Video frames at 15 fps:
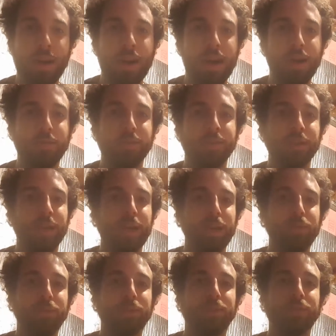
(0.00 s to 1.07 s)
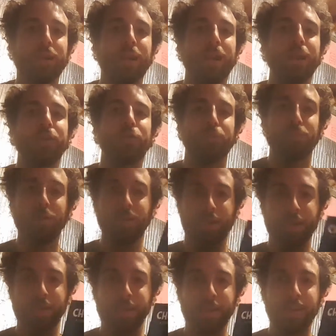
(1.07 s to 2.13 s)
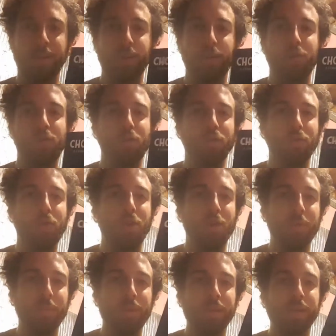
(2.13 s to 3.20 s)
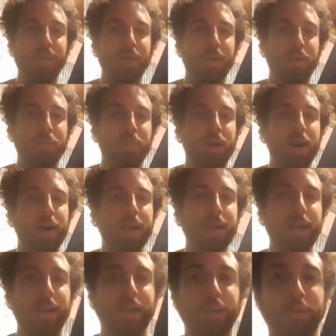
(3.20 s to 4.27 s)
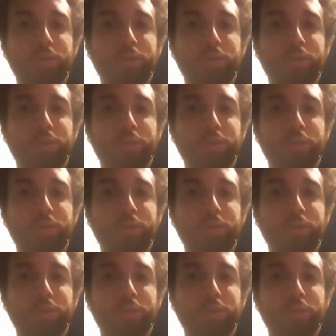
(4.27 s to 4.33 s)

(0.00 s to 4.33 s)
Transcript: I was able to get a new book, Chordal Harmony by Yannick